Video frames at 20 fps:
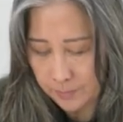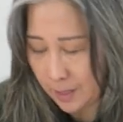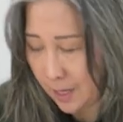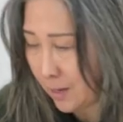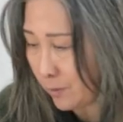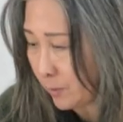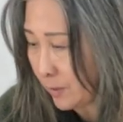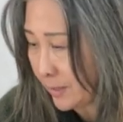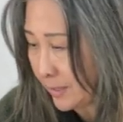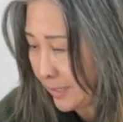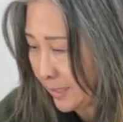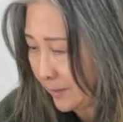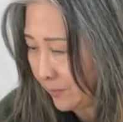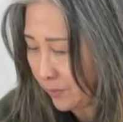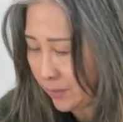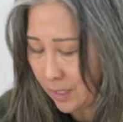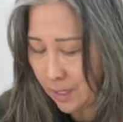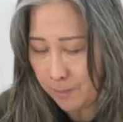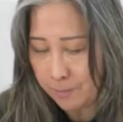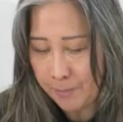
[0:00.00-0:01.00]
received
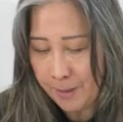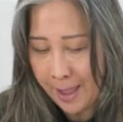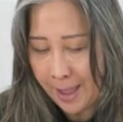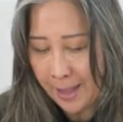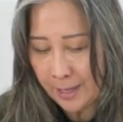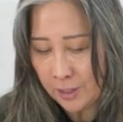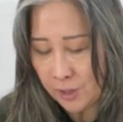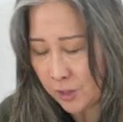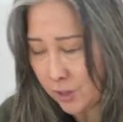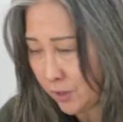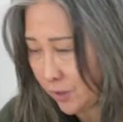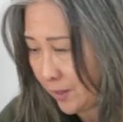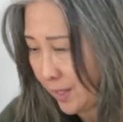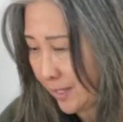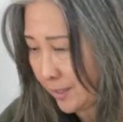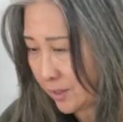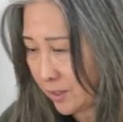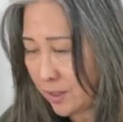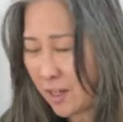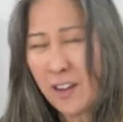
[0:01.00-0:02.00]
a batch
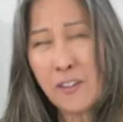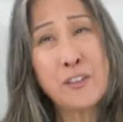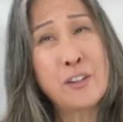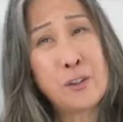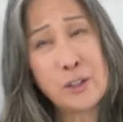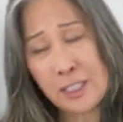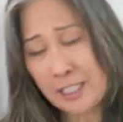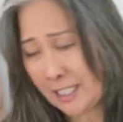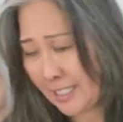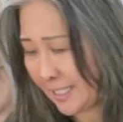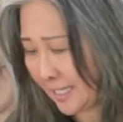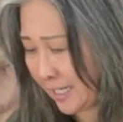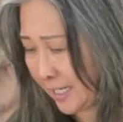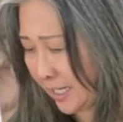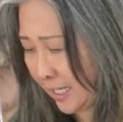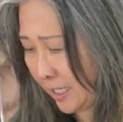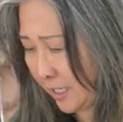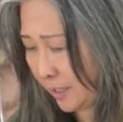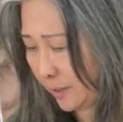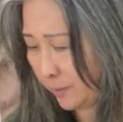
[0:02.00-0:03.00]
that's not very
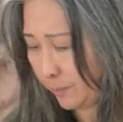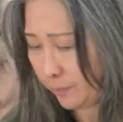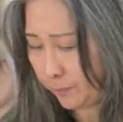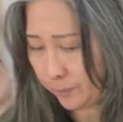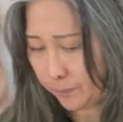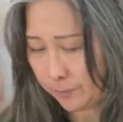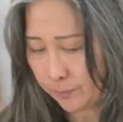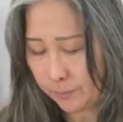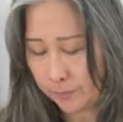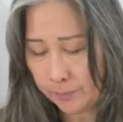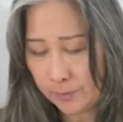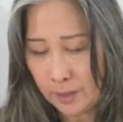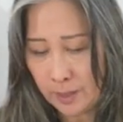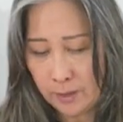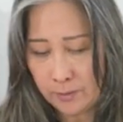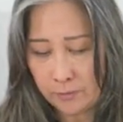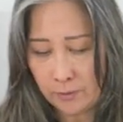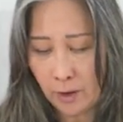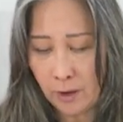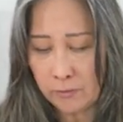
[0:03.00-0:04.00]
sticky
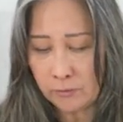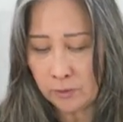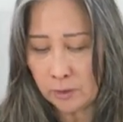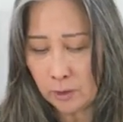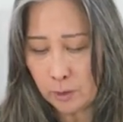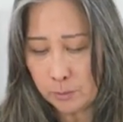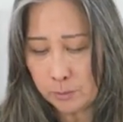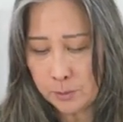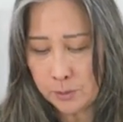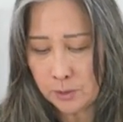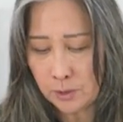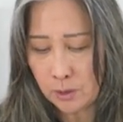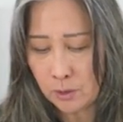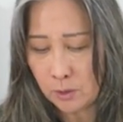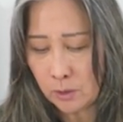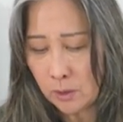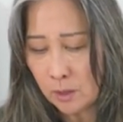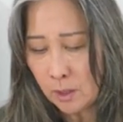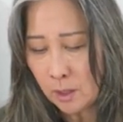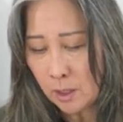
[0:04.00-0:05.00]
of envelopes, so
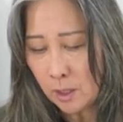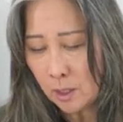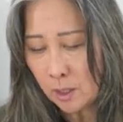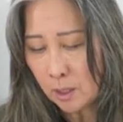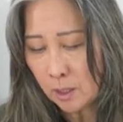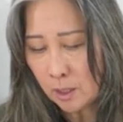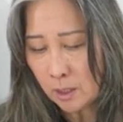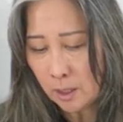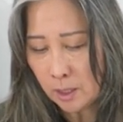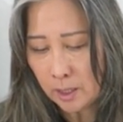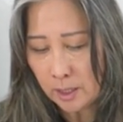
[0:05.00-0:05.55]
I